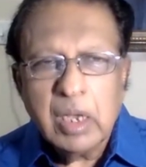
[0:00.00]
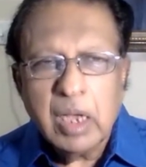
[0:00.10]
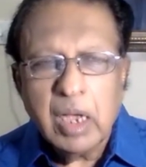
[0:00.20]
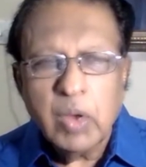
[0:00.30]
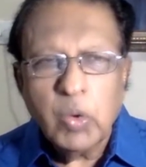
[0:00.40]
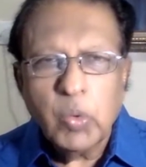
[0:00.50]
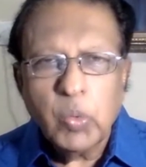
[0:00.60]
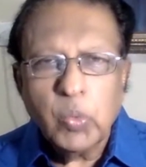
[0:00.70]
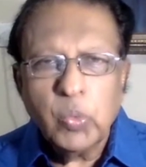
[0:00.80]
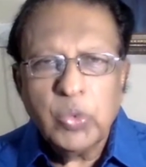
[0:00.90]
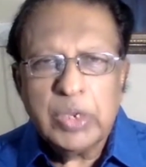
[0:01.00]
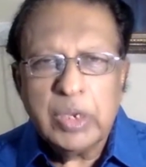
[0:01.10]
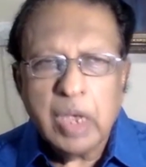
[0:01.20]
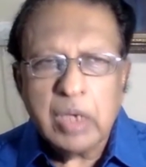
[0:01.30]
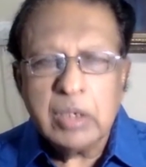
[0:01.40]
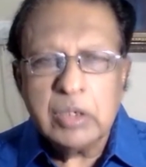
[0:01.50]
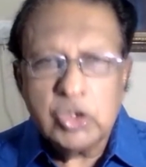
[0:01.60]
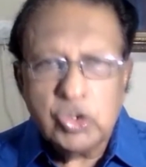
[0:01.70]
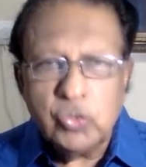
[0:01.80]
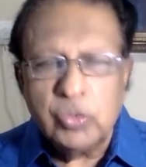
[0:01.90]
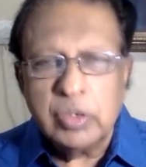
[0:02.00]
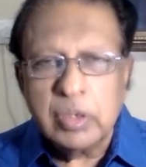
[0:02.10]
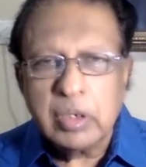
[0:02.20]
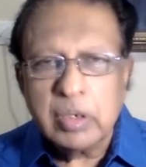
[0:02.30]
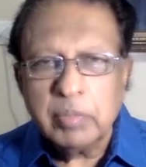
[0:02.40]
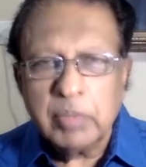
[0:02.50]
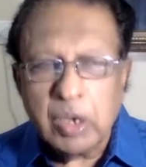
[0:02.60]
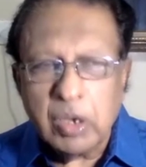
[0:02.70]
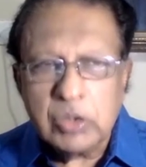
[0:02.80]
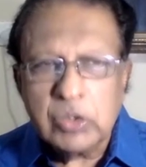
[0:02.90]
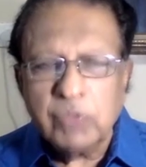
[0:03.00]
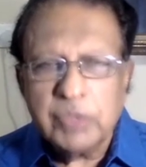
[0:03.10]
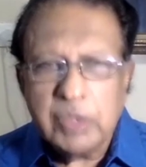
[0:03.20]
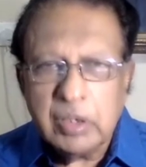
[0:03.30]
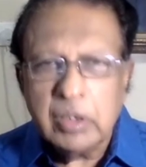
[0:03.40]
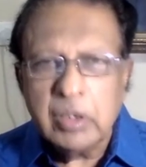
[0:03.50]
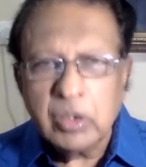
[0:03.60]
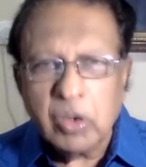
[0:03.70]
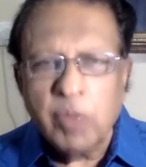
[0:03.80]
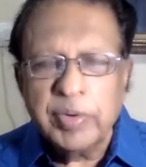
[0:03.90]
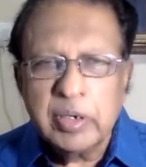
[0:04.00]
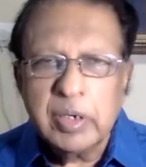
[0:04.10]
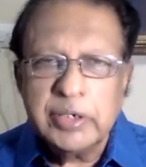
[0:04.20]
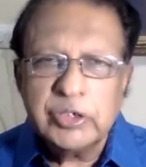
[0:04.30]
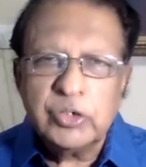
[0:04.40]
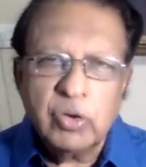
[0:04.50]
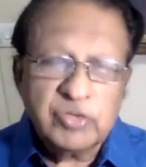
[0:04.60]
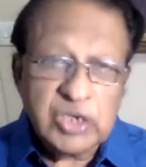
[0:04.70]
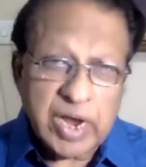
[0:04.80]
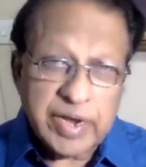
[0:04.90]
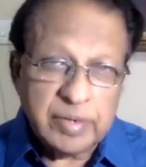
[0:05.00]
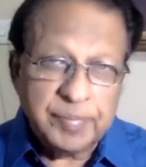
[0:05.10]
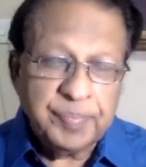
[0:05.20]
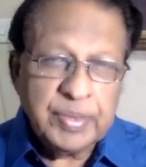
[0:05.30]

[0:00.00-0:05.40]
uh, we are in tune because of the common issue of China.